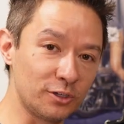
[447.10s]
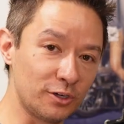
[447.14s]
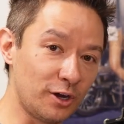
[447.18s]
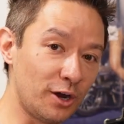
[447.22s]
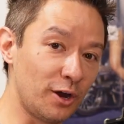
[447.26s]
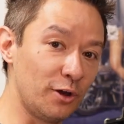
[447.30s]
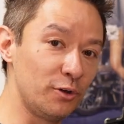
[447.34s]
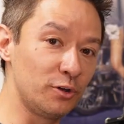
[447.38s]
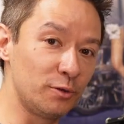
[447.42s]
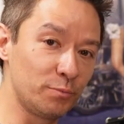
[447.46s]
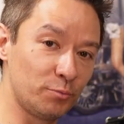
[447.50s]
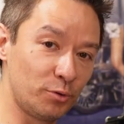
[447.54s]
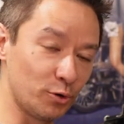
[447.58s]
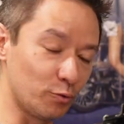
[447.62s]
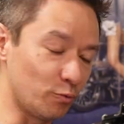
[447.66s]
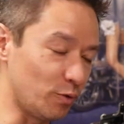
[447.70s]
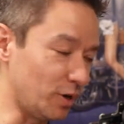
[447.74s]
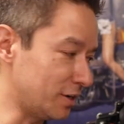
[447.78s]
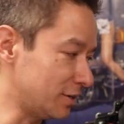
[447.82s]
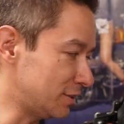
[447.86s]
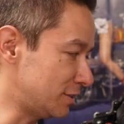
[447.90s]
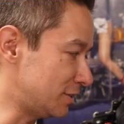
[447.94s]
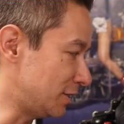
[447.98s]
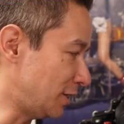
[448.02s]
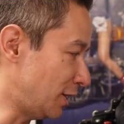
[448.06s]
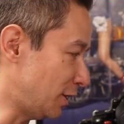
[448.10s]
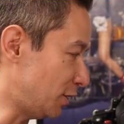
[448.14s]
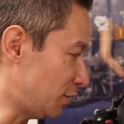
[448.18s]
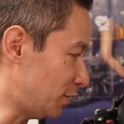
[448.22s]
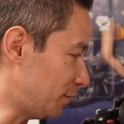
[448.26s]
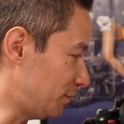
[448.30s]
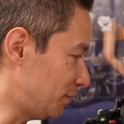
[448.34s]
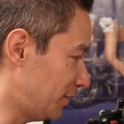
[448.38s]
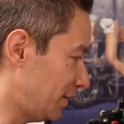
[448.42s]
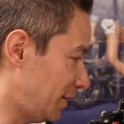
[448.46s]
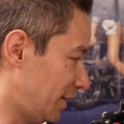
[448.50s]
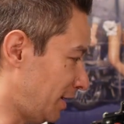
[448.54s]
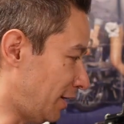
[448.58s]
on how you can put a Ruckus
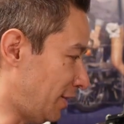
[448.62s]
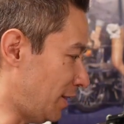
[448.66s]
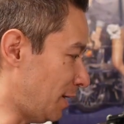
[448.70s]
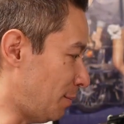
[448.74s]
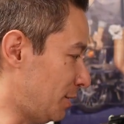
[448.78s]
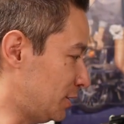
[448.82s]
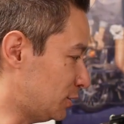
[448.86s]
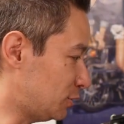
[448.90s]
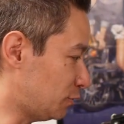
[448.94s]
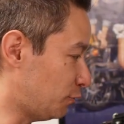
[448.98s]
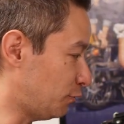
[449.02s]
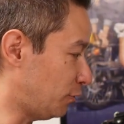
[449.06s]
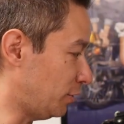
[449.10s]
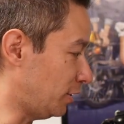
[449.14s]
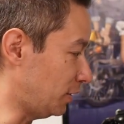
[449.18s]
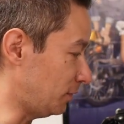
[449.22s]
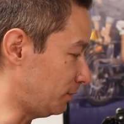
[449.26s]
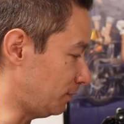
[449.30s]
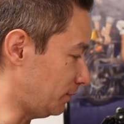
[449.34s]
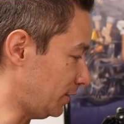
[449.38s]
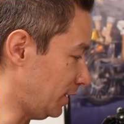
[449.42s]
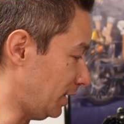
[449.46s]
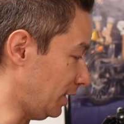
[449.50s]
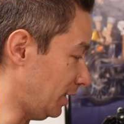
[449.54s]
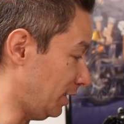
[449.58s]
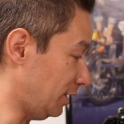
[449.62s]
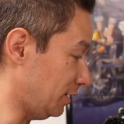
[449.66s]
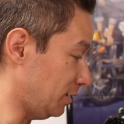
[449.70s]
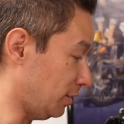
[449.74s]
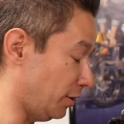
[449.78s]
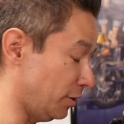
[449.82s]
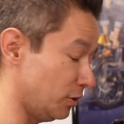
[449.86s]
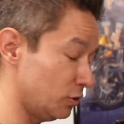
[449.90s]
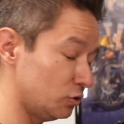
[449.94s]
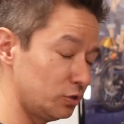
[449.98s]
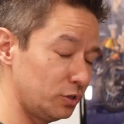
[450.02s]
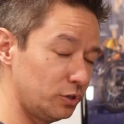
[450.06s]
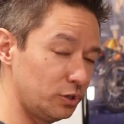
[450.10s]
together, and that makes it fun. And
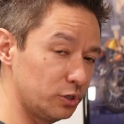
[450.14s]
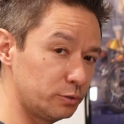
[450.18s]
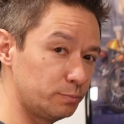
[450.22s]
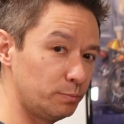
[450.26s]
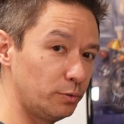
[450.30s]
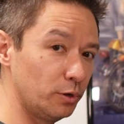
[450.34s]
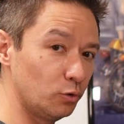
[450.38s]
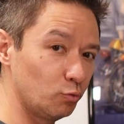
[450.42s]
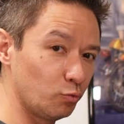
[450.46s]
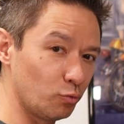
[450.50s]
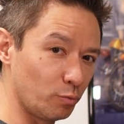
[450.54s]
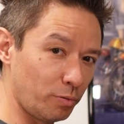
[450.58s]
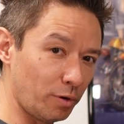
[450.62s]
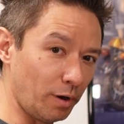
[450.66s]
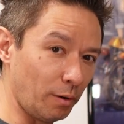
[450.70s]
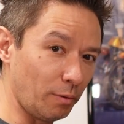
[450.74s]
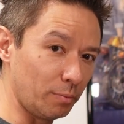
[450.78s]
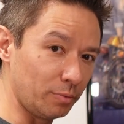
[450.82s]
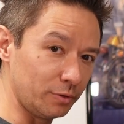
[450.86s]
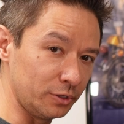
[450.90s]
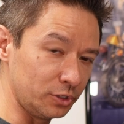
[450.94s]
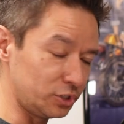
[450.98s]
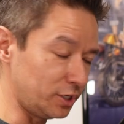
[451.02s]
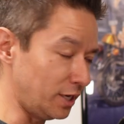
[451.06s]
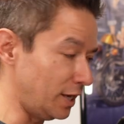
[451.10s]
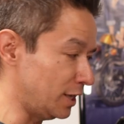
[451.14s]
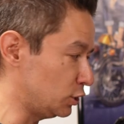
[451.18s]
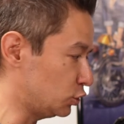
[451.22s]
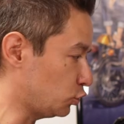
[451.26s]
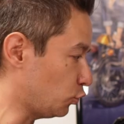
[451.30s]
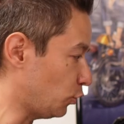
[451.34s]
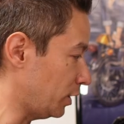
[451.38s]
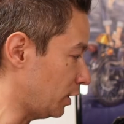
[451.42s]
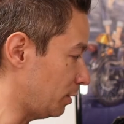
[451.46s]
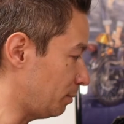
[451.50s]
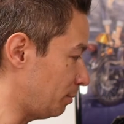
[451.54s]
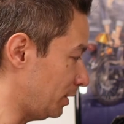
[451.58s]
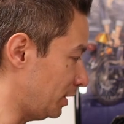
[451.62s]
honestly, this build will probably change
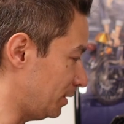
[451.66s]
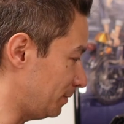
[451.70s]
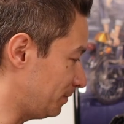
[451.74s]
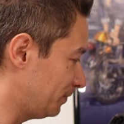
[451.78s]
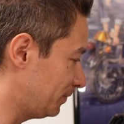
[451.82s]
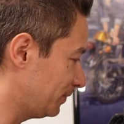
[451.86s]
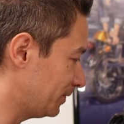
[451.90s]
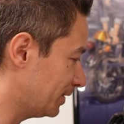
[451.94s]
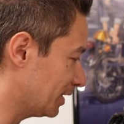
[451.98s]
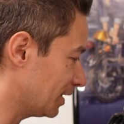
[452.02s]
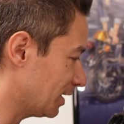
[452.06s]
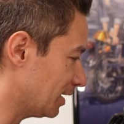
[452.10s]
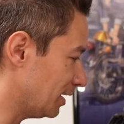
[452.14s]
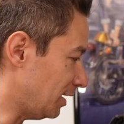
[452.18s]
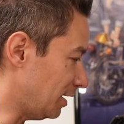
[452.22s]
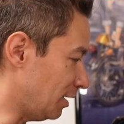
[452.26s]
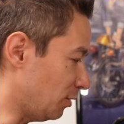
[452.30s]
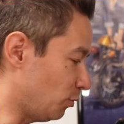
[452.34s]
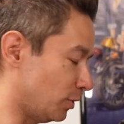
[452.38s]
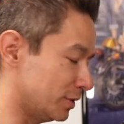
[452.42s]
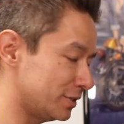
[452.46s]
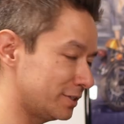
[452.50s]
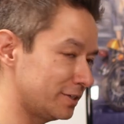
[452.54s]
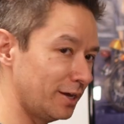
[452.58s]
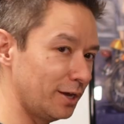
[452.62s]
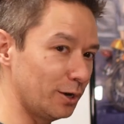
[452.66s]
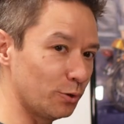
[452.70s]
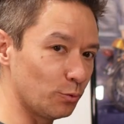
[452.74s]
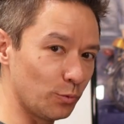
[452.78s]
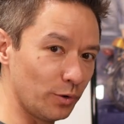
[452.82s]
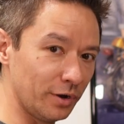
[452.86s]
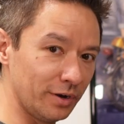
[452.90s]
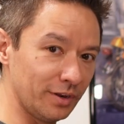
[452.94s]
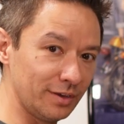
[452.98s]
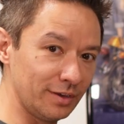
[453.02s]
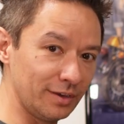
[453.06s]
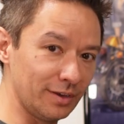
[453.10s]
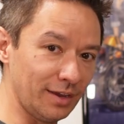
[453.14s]
quite a bit once I get it
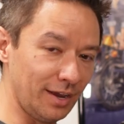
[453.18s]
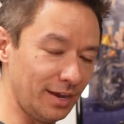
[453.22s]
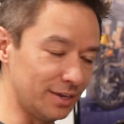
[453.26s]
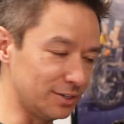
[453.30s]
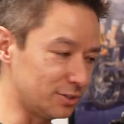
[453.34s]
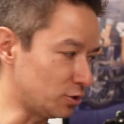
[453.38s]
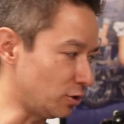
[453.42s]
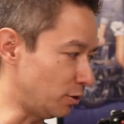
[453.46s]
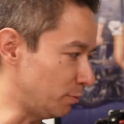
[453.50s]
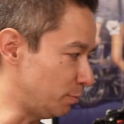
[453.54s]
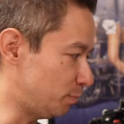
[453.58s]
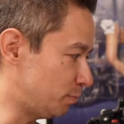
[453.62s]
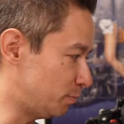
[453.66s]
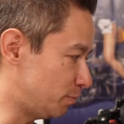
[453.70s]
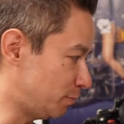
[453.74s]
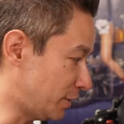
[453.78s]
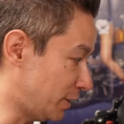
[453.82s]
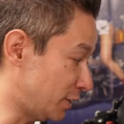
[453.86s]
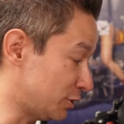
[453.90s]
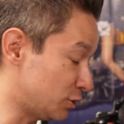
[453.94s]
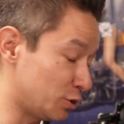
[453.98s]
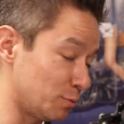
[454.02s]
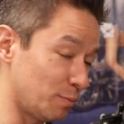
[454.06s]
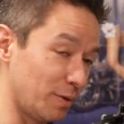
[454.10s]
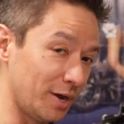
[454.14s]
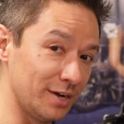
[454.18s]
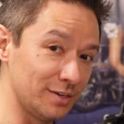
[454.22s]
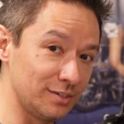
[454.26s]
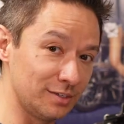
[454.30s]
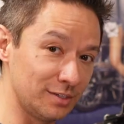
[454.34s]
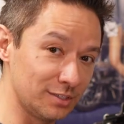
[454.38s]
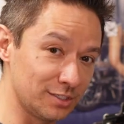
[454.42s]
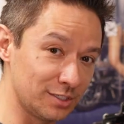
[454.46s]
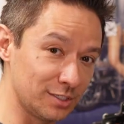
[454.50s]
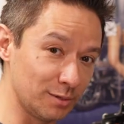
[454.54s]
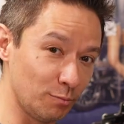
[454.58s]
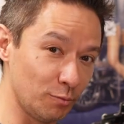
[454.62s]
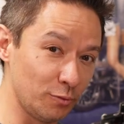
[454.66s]
running and start
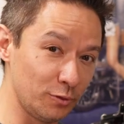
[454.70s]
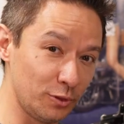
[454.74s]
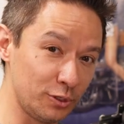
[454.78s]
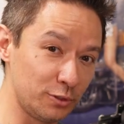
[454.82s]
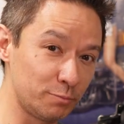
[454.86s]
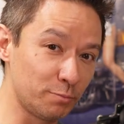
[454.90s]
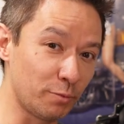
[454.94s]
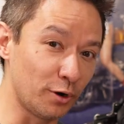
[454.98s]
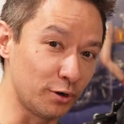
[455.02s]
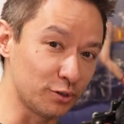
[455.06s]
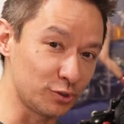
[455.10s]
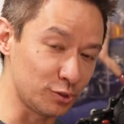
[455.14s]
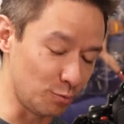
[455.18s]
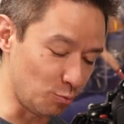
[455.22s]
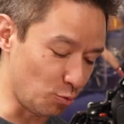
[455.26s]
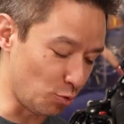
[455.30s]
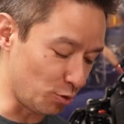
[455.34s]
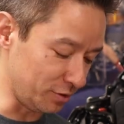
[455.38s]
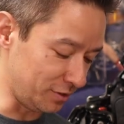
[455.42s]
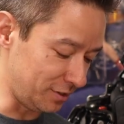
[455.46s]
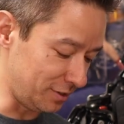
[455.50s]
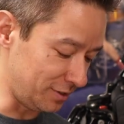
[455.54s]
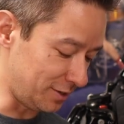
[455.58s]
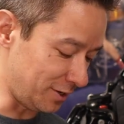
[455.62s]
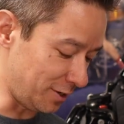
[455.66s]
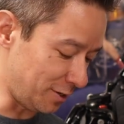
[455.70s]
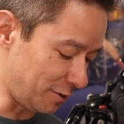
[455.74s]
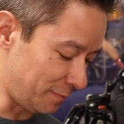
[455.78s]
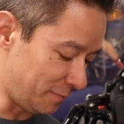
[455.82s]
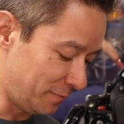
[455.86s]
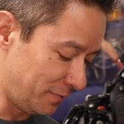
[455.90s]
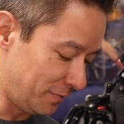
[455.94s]
customizing some of these parts in more detail.